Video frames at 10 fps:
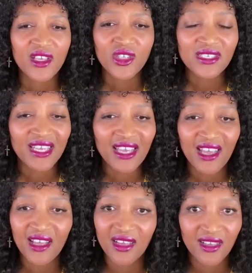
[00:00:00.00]
So I was
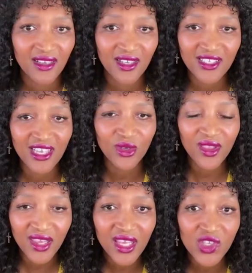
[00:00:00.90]
like, I
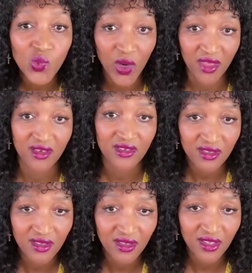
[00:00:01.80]
don't think it's worth it.
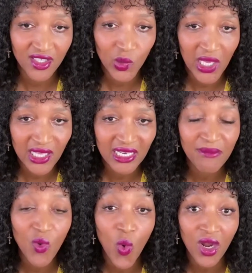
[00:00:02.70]
It's worth it.
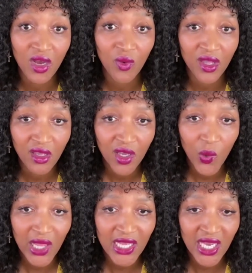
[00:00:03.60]
Let me walk away
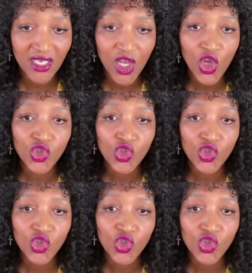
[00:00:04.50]
with that.